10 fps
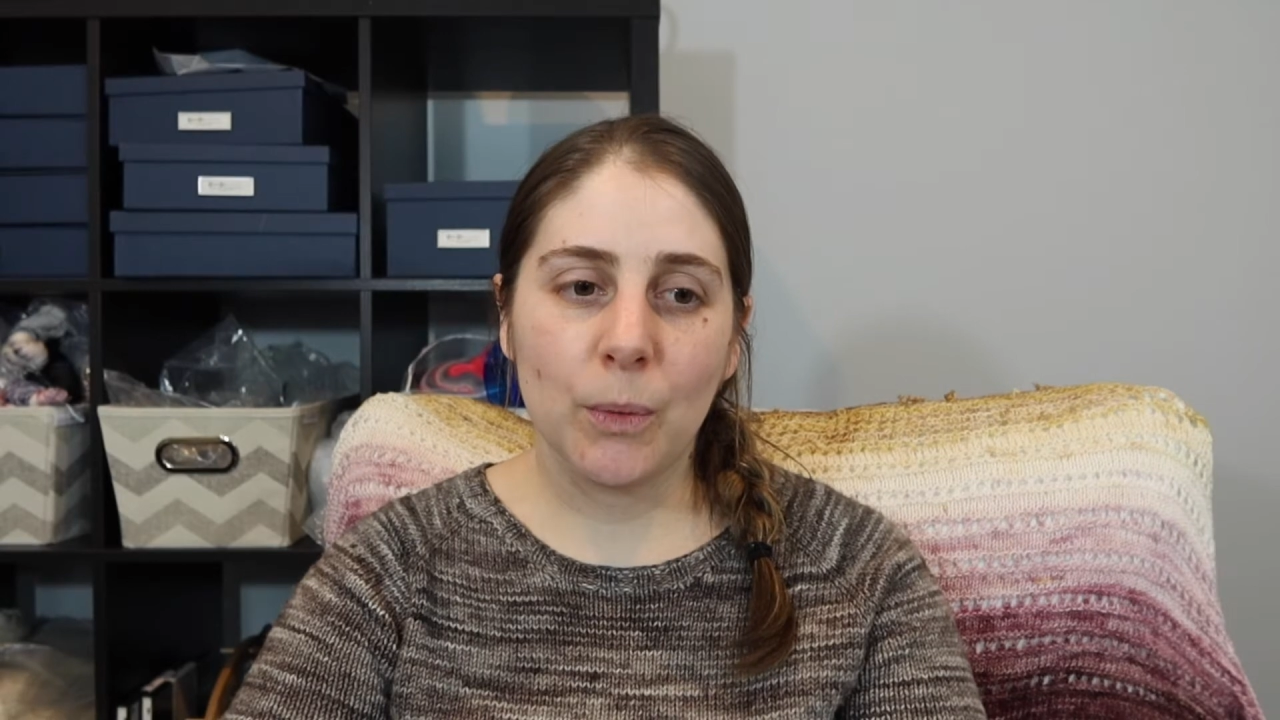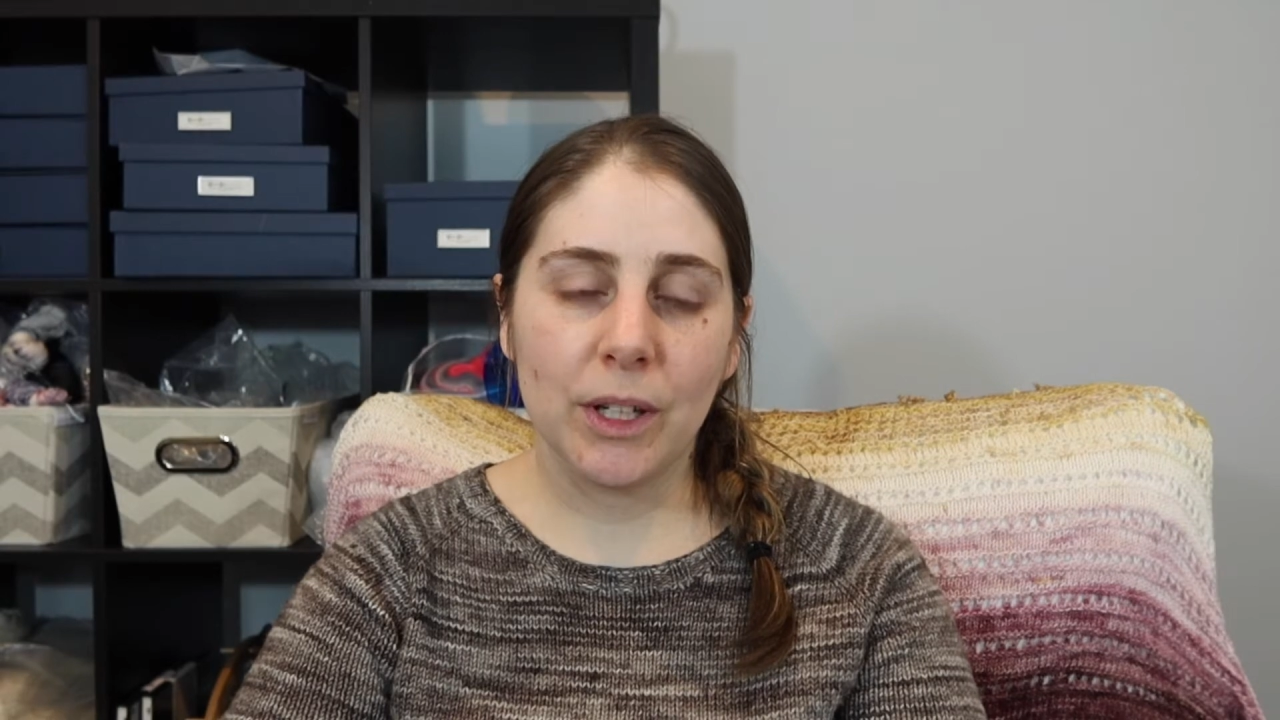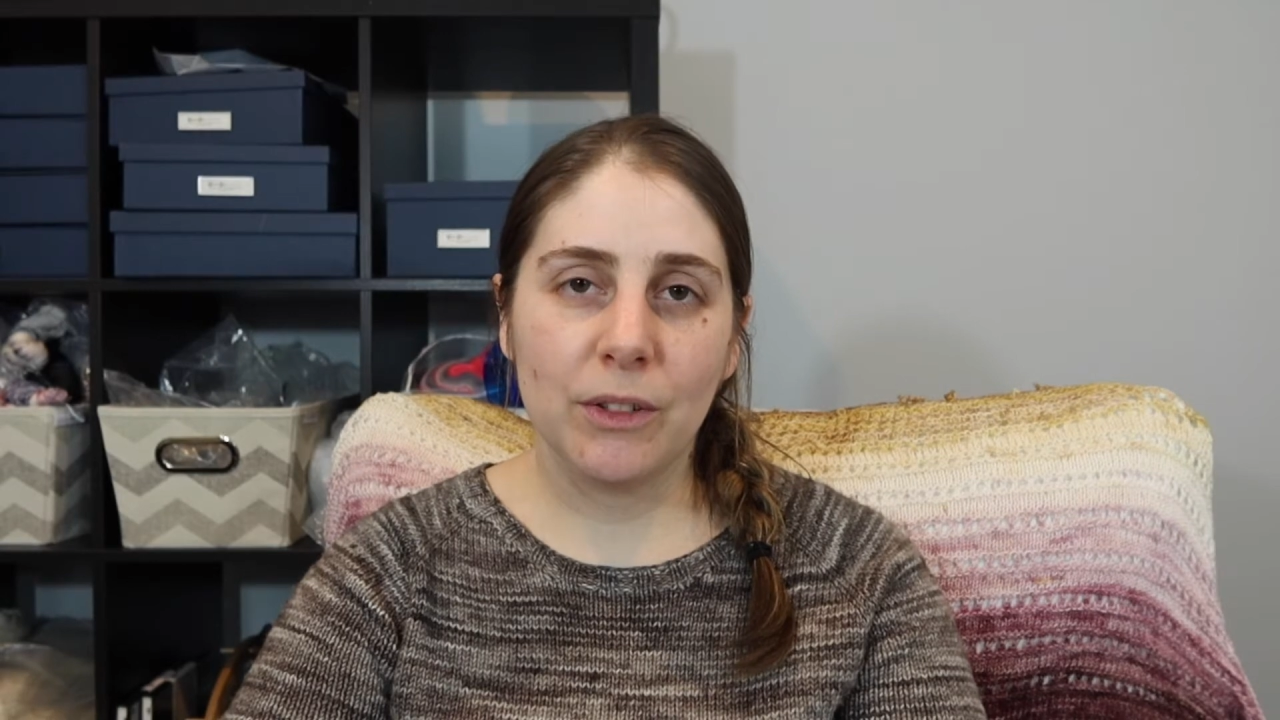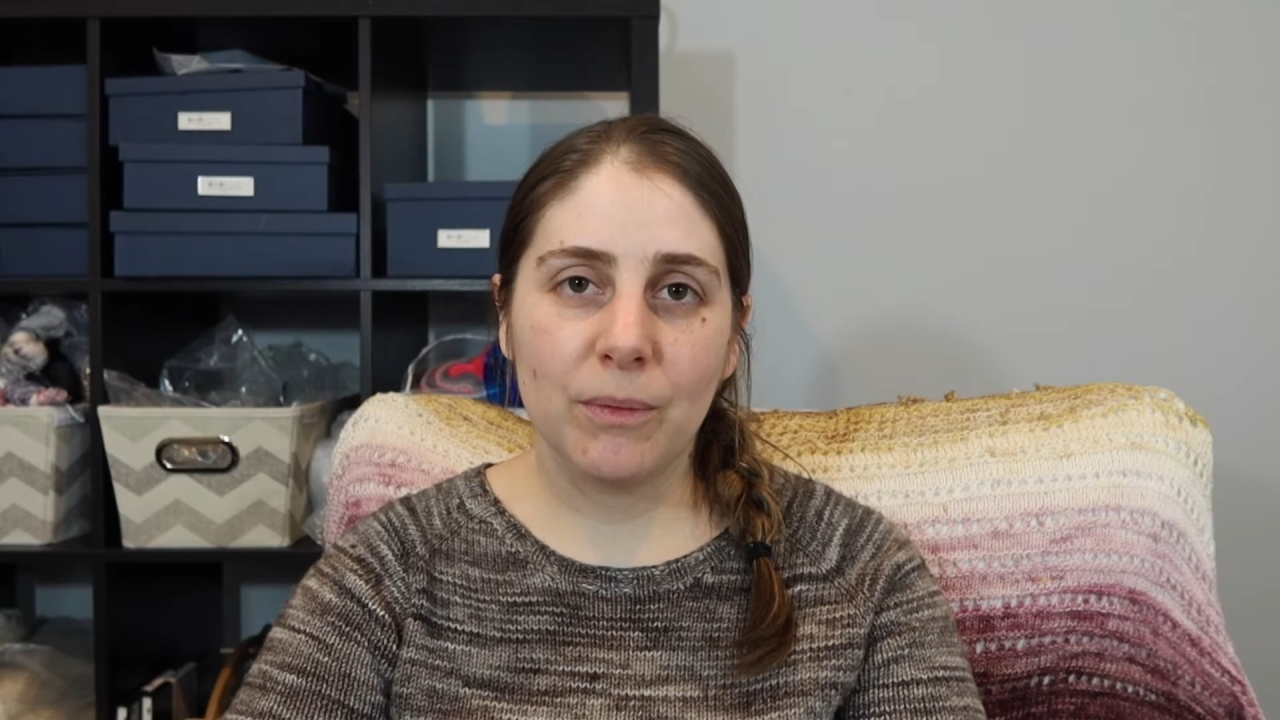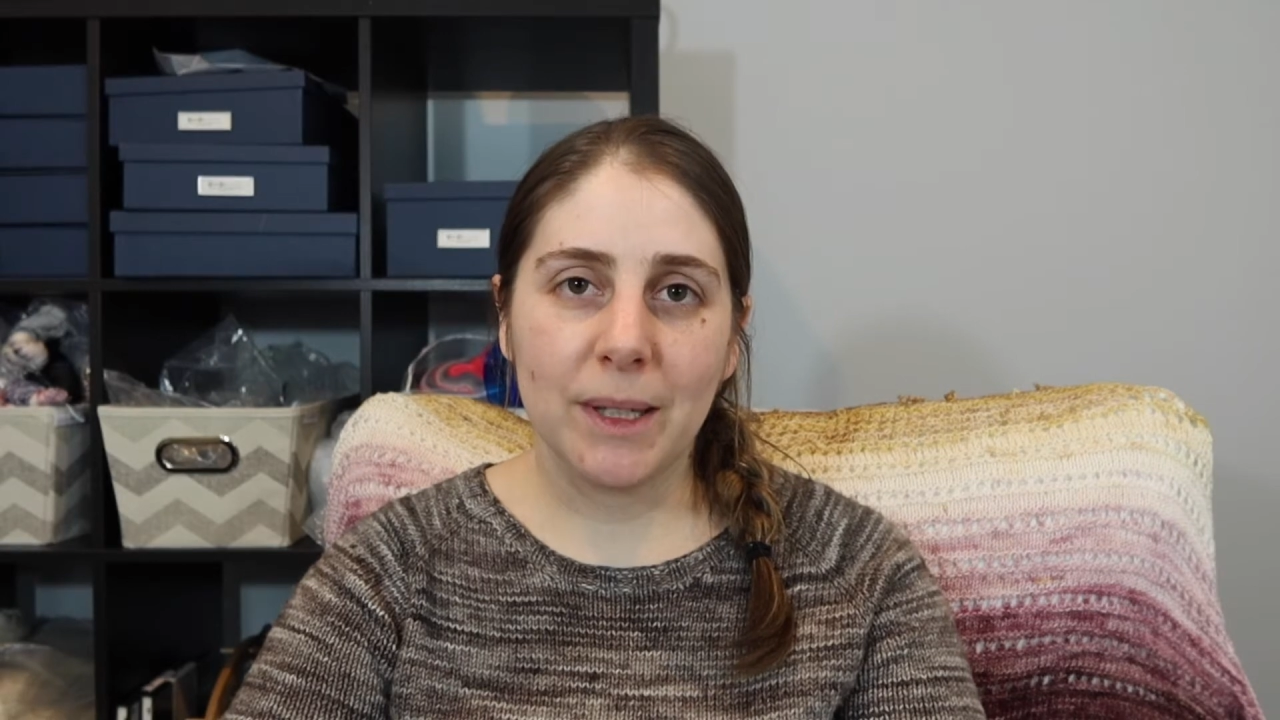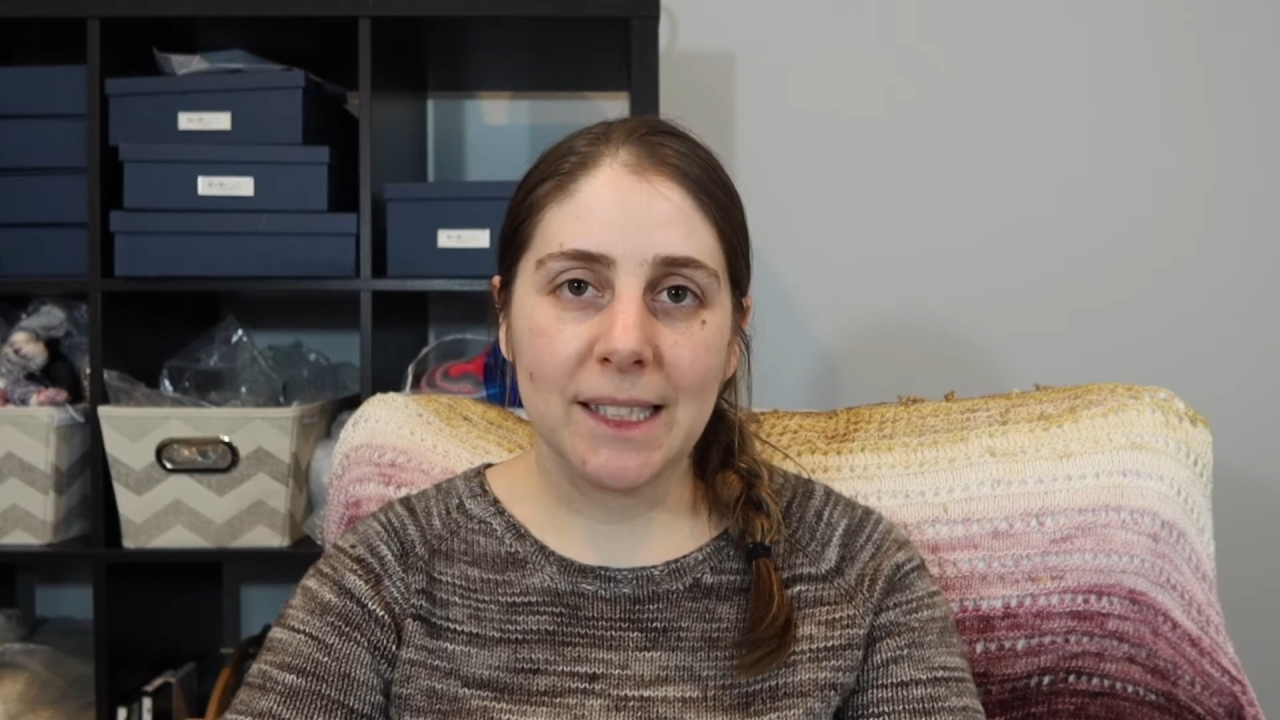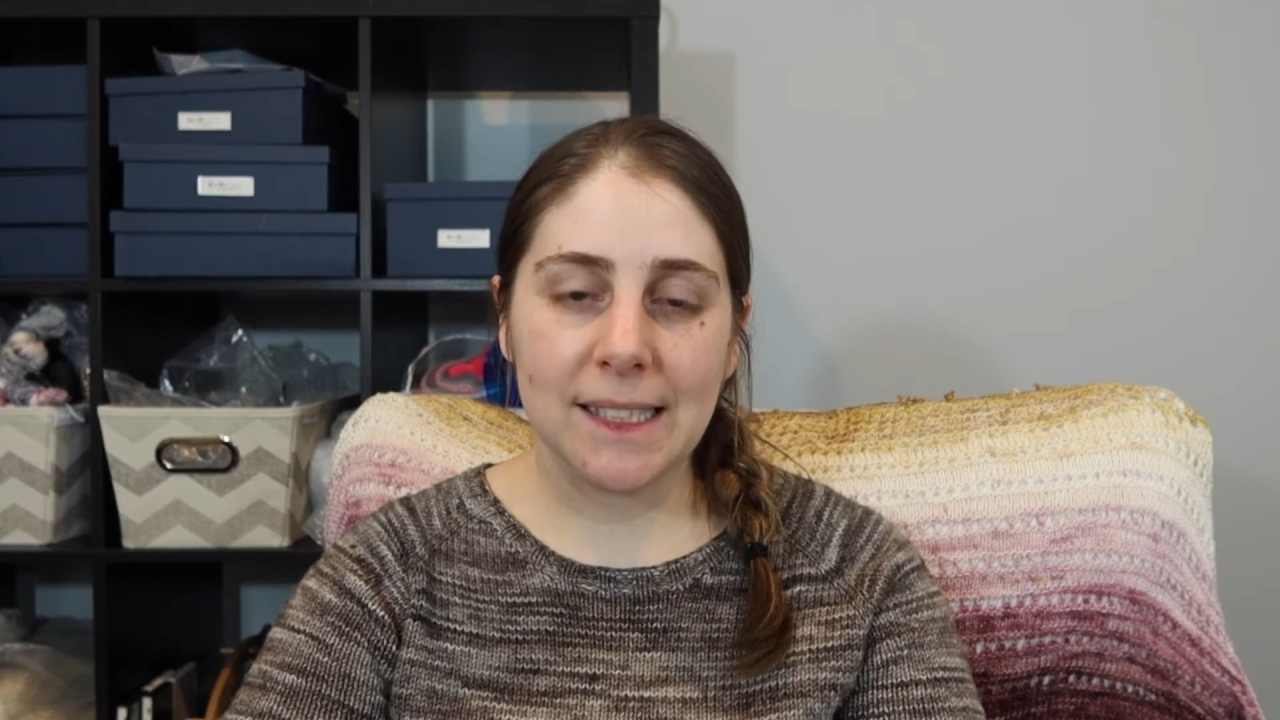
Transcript: what you've been